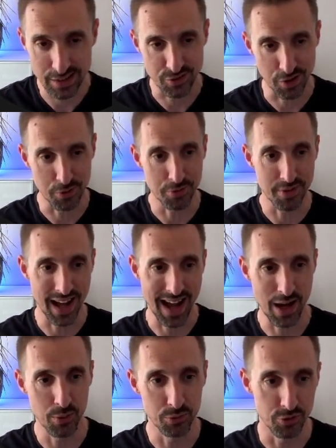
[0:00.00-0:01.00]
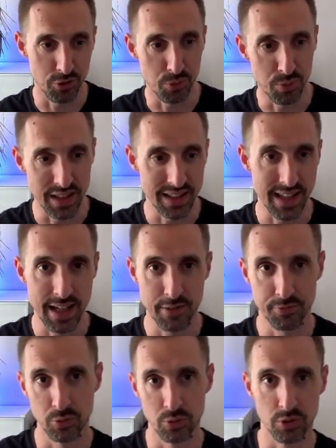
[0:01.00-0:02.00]
So how do we
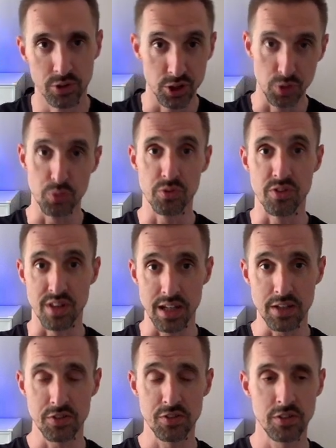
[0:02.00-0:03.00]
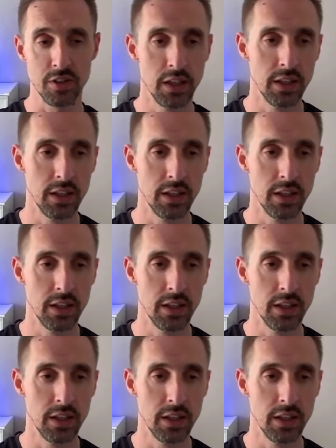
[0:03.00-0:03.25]
therefore use this